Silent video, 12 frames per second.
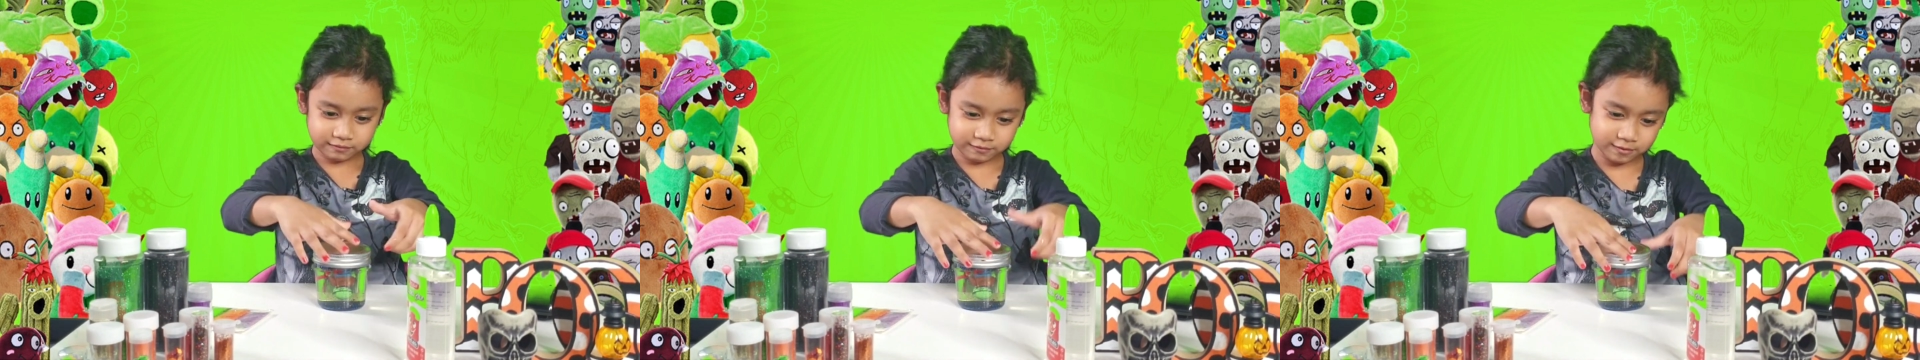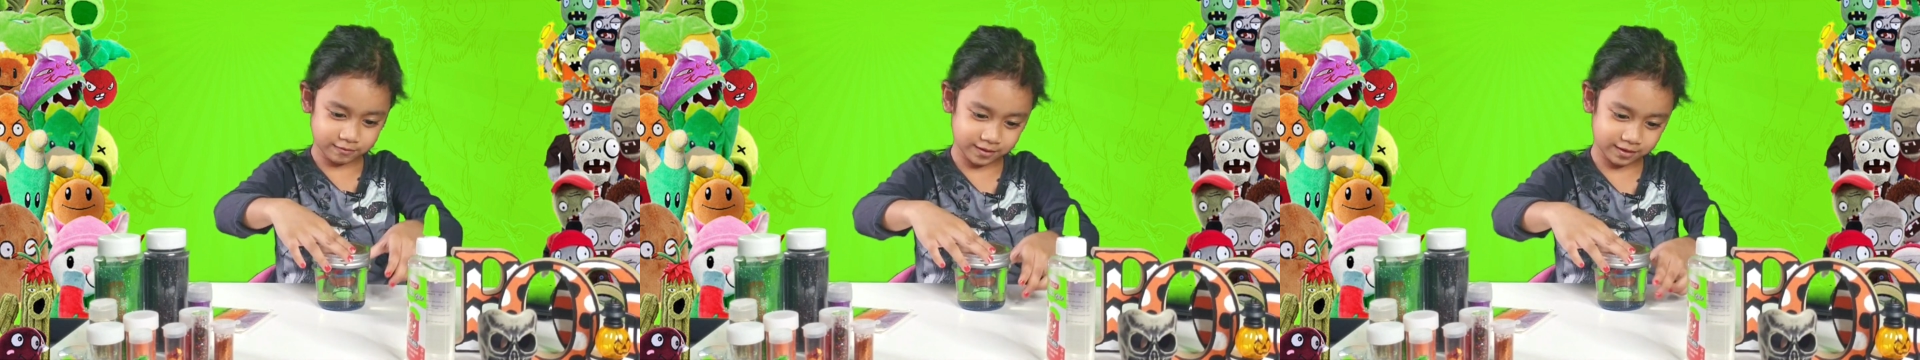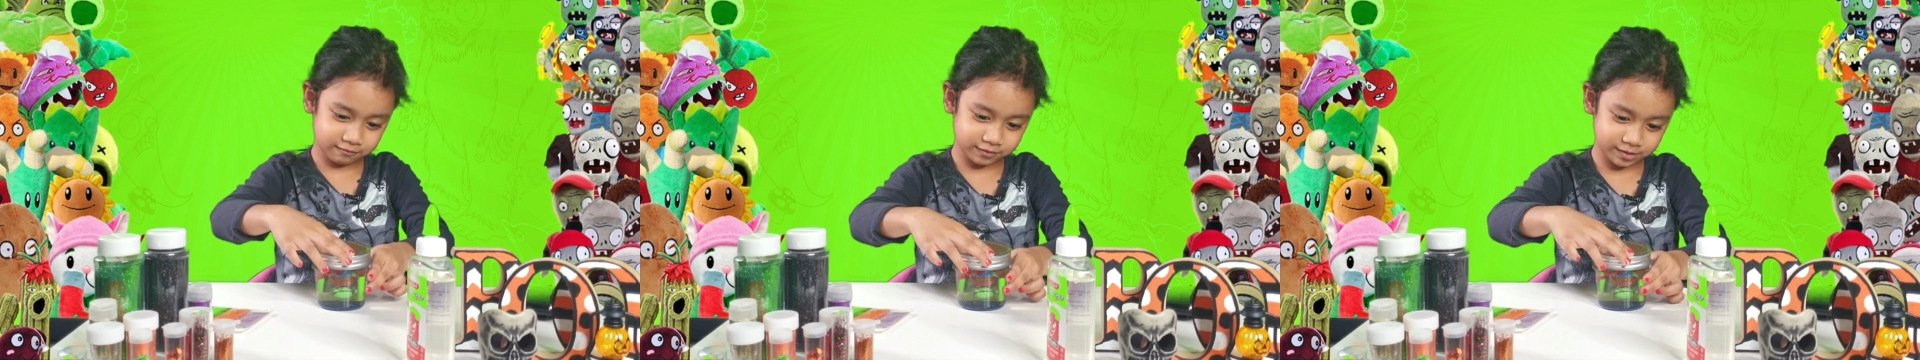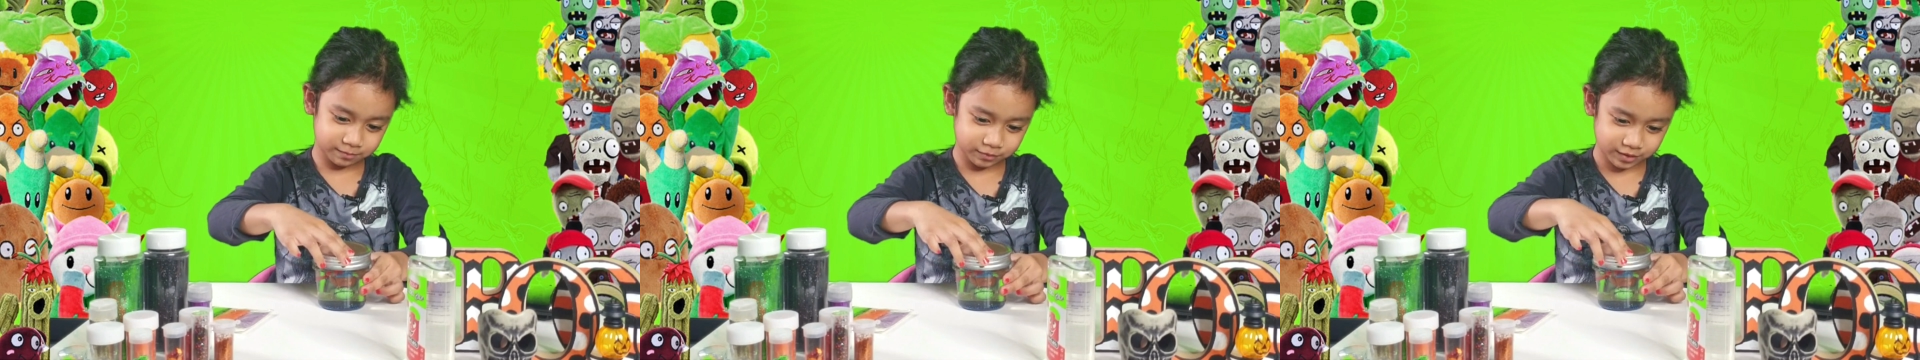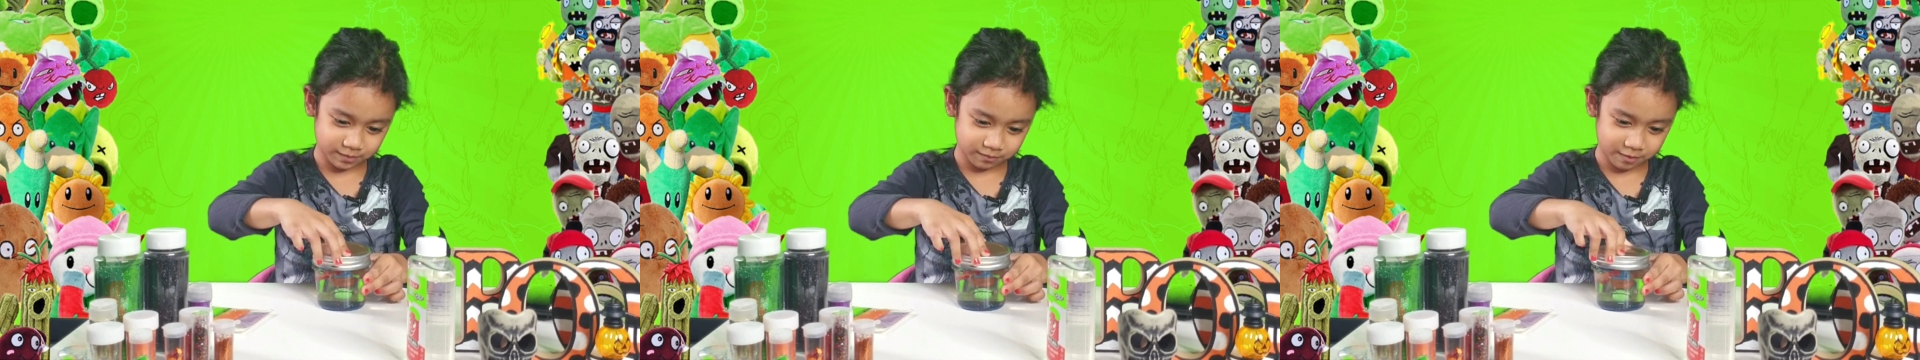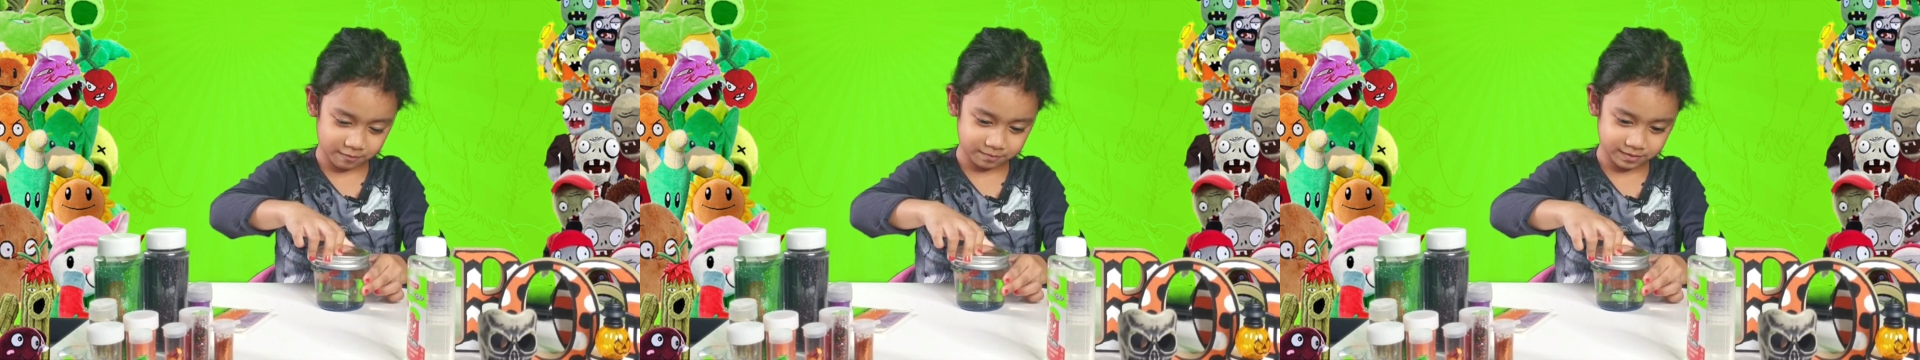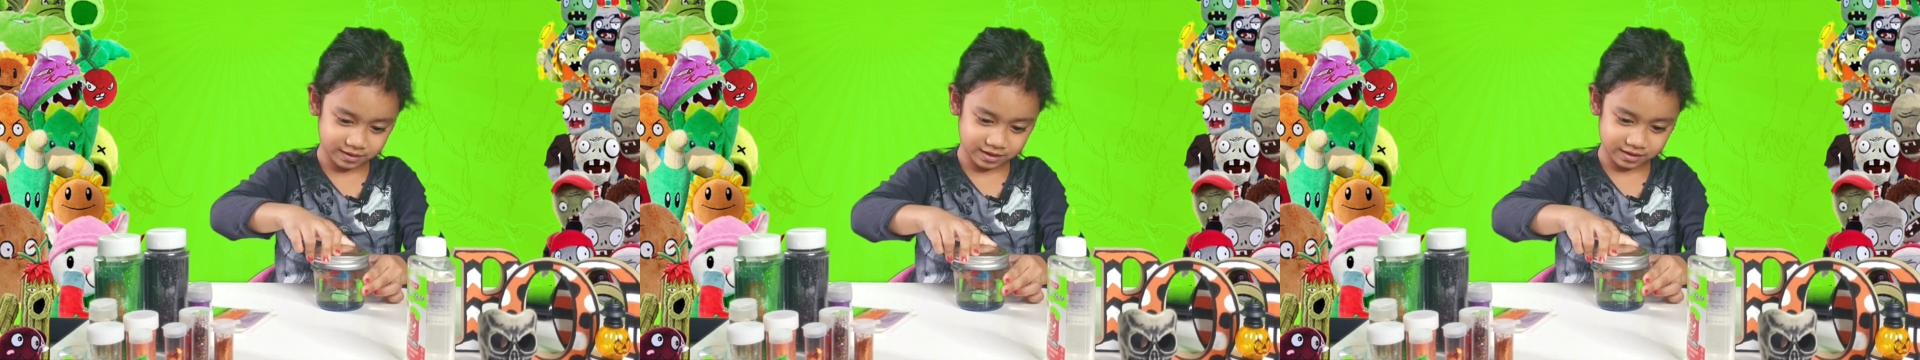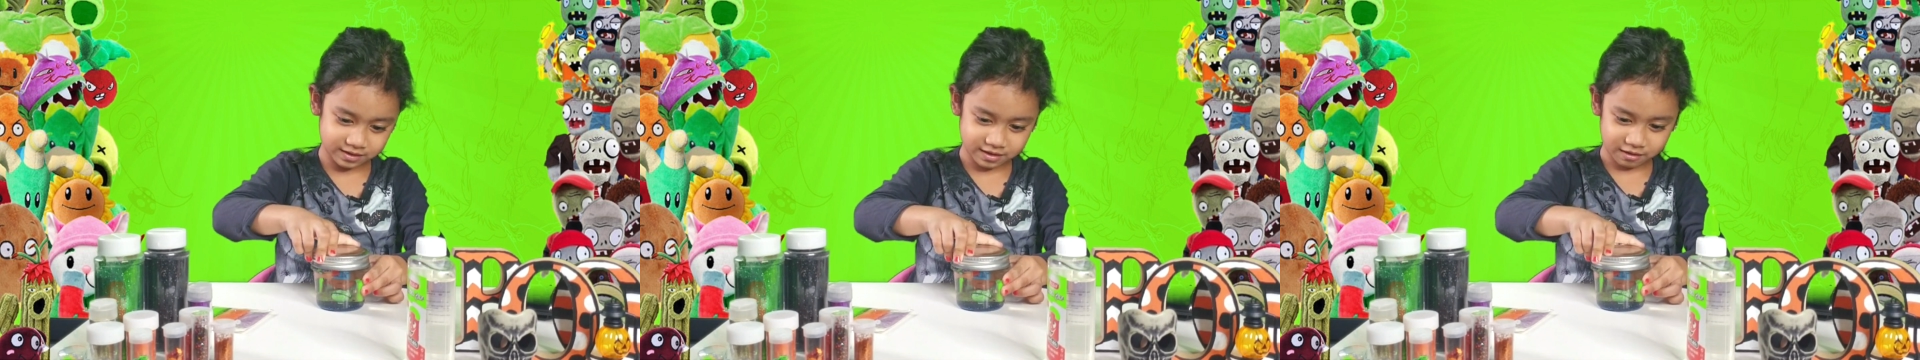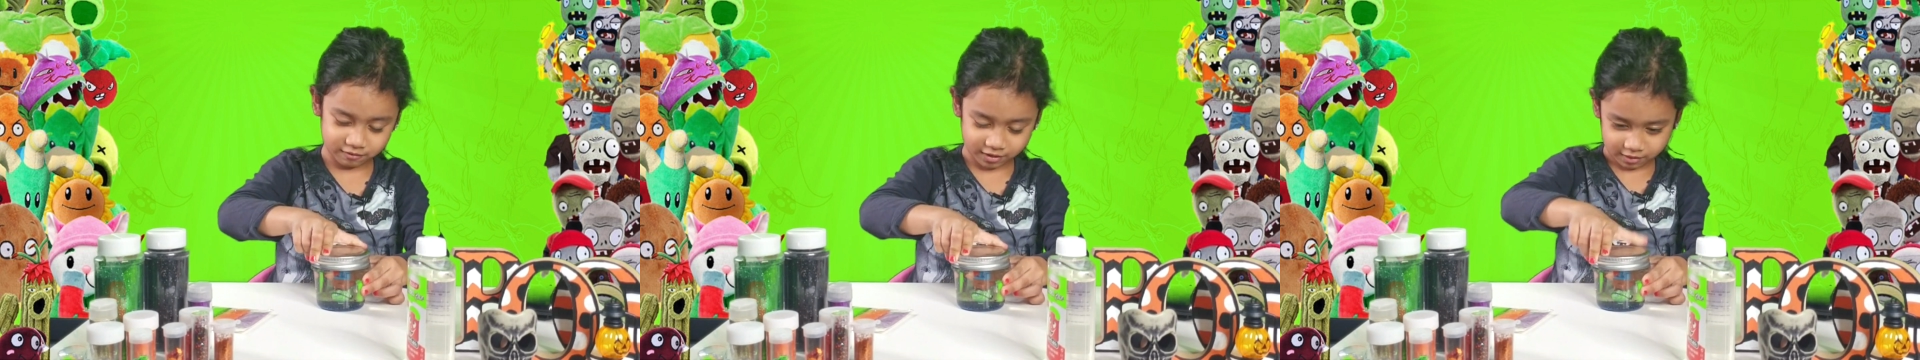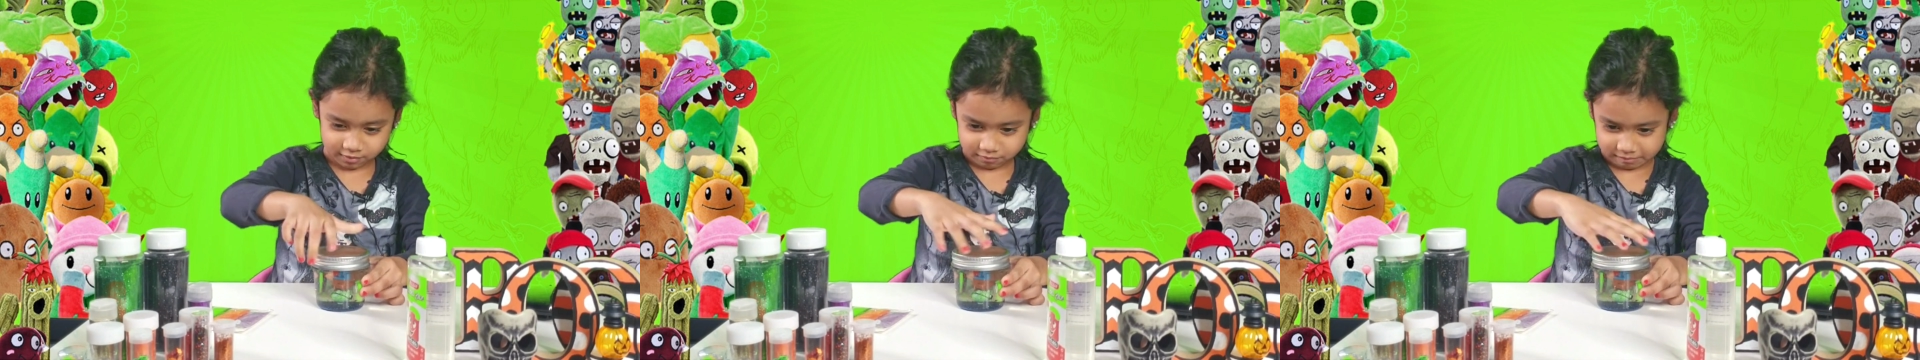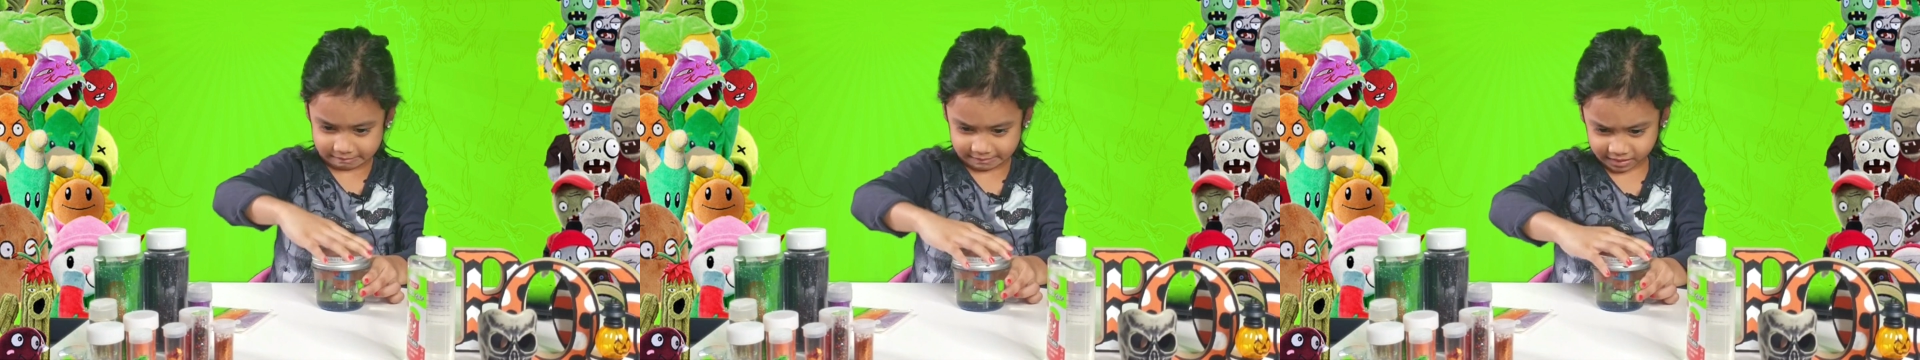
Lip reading: Wait, I want to put it properly. Now done.